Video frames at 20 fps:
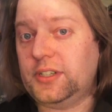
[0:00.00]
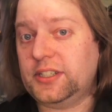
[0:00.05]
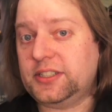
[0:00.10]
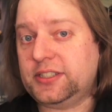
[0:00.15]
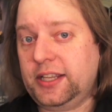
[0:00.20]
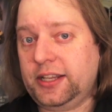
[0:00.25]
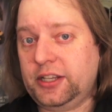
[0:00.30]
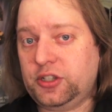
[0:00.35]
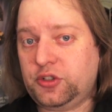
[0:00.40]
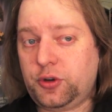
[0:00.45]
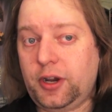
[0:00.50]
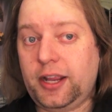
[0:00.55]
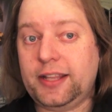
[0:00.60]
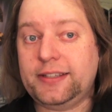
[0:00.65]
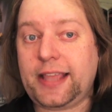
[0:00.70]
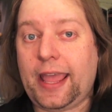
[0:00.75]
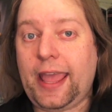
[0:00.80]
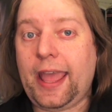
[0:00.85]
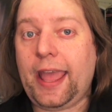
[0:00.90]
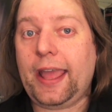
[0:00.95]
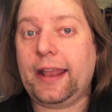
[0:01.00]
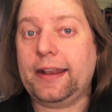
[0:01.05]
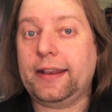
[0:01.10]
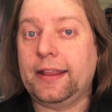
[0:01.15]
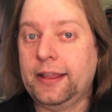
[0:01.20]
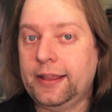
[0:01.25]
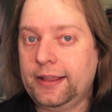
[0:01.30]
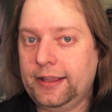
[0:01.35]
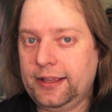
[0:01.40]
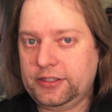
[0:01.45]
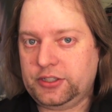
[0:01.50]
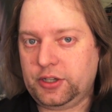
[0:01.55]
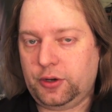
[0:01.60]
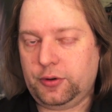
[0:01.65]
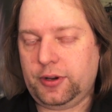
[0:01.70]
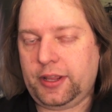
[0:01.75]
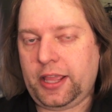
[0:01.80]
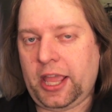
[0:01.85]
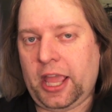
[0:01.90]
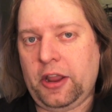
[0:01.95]
distinct traits and his
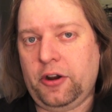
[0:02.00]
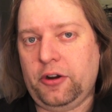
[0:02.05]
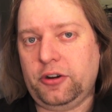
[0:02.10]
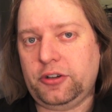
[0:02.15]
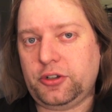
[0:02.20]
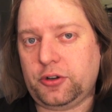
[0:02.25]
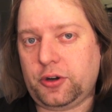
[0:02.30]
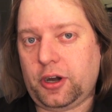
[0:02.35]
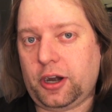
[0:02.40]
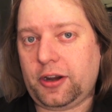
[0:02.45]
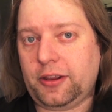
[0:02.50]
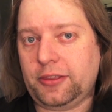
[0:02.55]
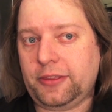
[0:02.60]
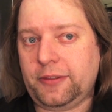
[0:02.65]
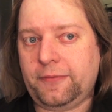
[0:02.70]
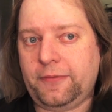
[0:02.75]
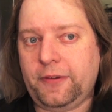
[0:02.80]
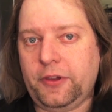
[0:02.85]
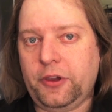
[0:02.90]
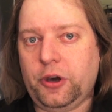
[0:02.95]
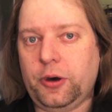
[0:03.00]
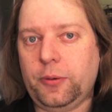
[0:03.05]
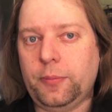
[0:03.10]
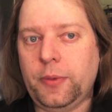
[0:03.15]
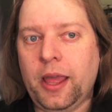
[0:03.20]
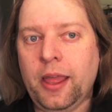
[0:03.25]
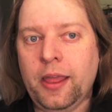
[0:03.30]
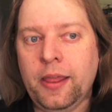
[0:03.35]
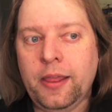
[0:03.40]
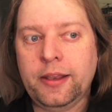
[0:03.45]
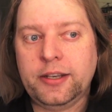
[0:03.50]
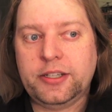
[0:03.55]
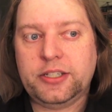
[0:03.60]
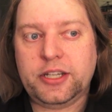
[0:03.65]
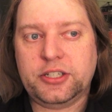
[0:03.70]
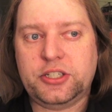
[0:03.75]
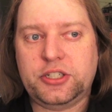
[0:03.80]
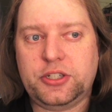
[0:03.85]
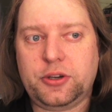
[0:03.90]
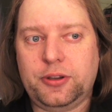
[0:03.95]
own character arc in the film,
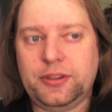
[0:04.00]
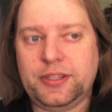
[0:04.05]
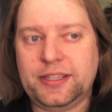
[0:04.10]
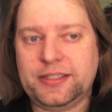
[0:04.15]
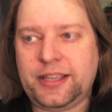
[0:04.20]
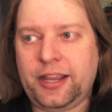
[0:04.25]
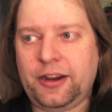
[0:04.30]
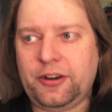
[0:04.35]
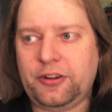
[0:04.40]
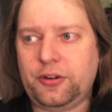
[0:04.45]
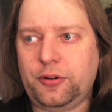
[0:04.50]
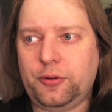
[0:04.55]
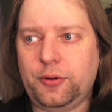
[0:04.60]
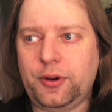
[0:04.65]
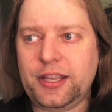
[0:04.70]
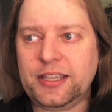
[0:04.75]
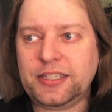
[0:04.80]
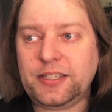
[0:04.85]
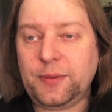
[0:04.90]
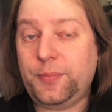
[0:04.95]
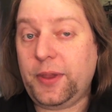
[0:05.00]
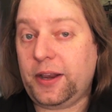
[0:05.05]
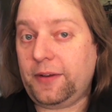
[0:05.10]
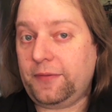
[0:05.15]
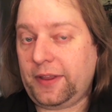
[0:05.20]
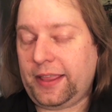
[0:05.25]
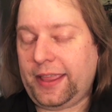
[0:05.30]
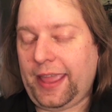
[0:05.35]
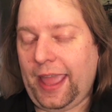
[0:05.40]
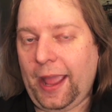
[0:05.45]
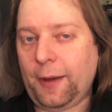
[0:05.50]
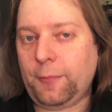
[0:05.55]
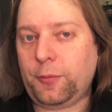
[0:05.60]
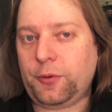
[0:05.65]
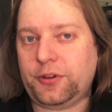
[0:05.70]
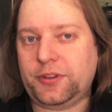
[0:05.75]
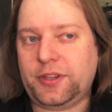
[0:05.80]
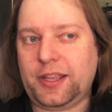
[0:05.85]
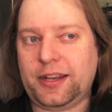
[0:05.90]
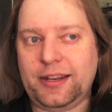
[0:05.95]
just showing this character who is a bit of a
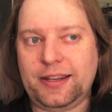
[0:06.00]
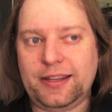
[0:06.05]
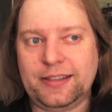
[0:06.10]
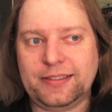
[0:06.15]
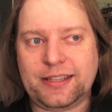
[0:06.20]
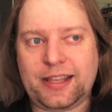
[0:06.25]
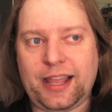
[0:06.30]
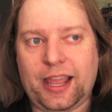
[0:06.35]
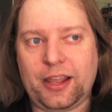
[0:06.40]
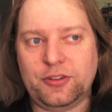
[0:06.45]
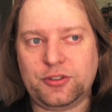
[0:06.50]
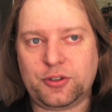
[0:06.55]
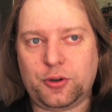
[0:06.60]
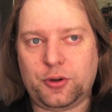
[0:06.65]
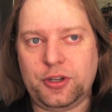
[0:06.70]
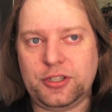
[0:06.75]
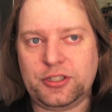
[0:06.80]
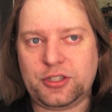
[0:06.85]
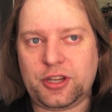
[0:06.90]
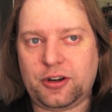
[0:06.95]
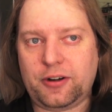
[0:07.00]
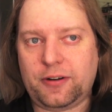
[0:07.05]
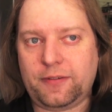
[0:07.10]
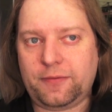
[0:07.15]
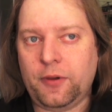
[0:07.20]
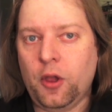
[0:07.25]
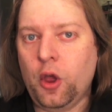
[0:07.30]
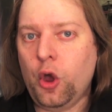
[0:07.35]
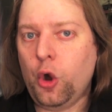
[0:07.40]
gambler, that it is a guy who's always sort of